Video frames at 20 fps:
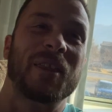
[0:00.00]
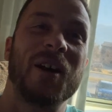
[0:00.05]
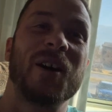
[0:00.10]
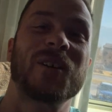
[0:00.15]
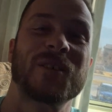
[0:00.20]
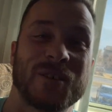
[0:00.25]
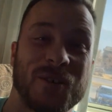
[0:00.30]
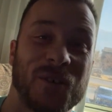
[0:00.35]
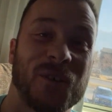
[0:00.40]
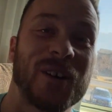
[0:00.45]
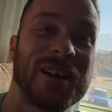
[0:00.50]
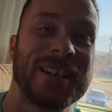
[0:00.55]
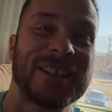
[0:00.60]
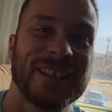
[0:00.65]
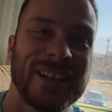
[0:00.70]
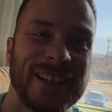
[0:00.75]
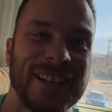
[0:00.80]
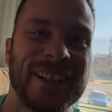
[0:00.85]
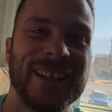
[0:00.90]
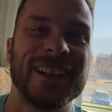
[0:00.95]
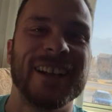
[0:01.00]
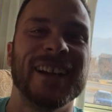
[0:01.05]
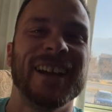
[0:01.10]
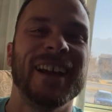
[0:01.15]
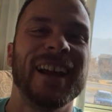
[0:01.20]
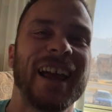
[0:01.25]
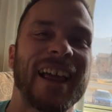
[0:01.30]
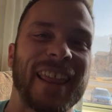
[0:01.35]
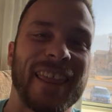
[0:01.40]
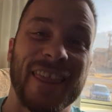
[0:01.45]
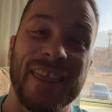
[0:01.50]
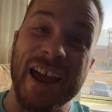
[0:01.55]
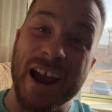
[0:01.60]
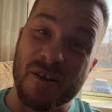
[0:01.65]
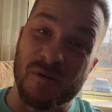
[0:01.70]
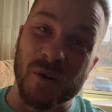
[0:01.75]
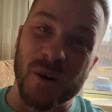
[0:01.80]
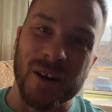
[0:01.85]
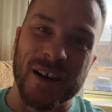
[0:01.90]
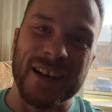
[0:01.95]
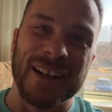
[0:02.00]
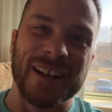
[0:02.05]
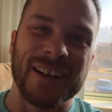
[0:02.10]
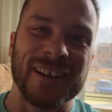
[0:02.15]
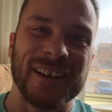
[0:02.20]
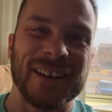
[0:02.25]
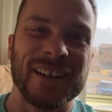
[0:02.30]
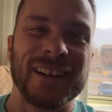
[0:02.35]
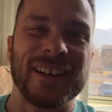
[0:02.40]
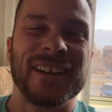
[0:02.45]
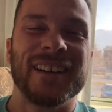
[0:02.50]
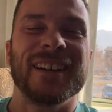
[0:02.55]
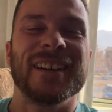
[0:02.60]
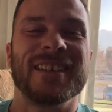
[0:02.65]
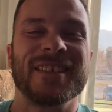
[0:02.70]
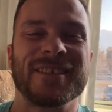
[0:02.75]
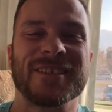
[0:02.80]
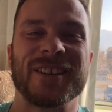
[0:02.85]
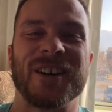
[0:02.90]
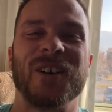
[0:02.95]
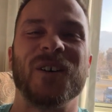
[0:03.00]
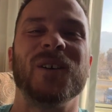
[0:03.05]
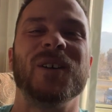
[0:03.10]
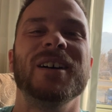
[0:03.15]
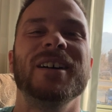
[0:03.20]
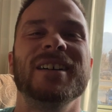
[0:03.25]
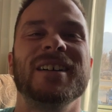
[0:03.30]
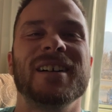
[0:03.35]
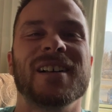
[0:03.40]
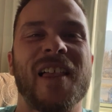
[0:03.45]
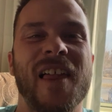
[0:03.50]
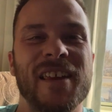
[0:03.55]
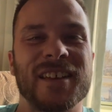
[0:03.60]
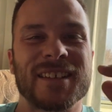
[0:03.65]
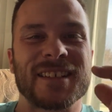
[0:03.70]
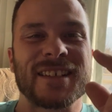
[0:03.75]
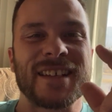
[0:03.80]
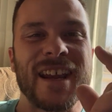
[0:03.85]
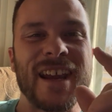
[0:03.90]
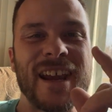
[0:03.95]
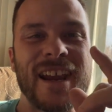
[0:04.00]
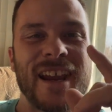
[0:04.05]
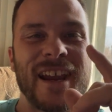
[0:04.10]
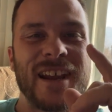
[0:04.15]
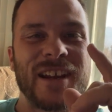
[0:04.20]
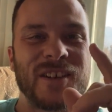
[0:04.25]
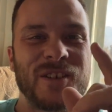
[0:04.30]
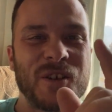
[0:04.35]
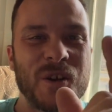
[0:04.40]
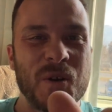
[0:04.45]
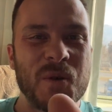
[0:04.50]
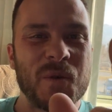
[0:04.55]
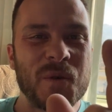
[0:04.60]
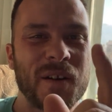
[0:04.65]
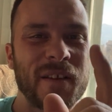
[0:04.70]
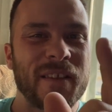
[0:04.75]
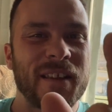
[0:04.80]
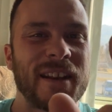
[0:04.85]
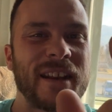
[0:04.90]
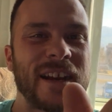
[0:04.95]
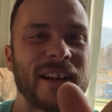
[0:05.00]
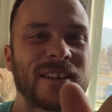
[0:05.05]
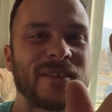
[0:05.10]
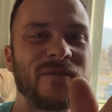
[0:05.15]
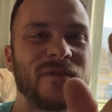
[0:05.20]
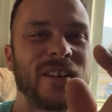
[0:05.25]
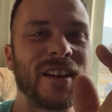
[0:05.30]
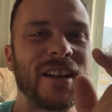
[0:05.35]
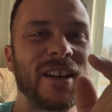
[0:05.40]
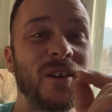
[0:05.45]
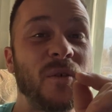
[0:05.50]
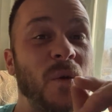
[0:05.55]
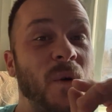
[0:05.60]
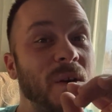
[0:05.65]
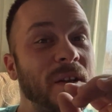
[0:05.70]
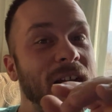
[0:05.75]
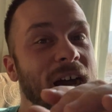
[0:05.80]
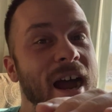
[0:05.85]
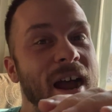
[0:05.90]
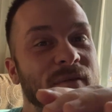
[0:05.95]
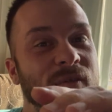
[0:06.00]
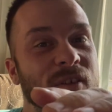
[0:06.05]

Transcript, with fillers: there's a reason that we're in here. So stay tuned to the next video. We'll dive